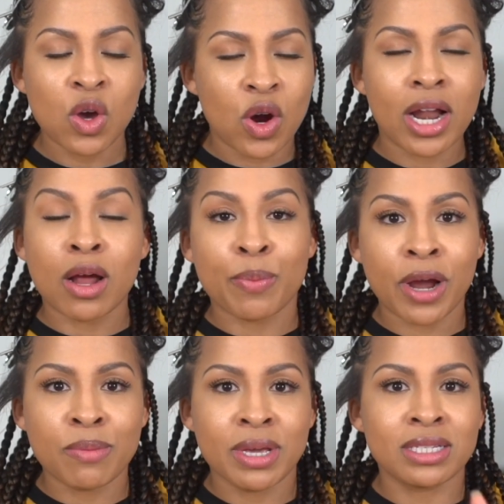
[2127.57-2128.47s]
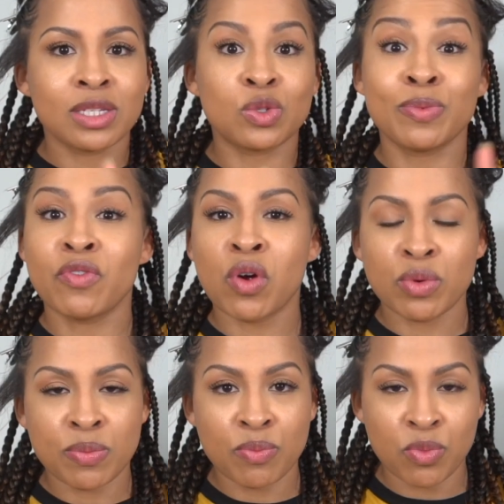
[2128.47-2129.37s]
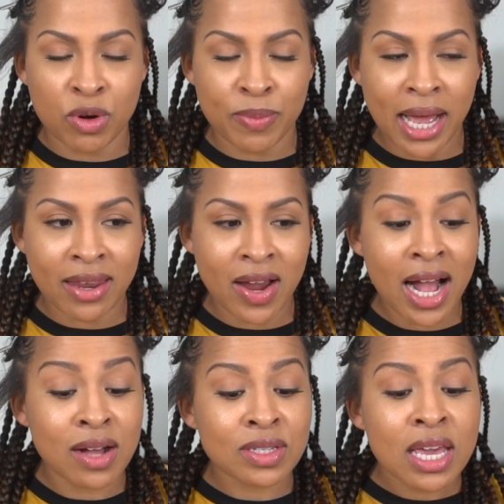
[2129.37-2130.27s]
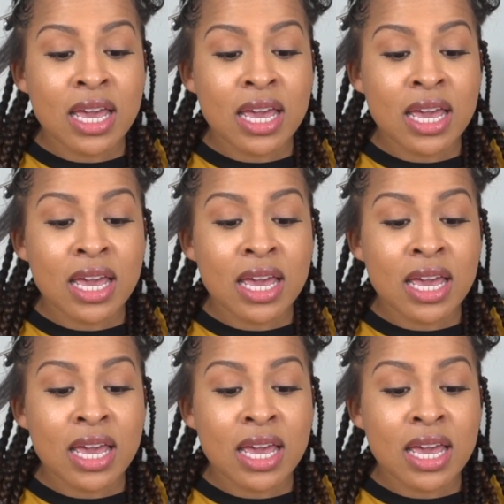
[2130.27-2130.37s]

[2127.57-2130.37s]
or at our apartment, because this was before we were buying our house.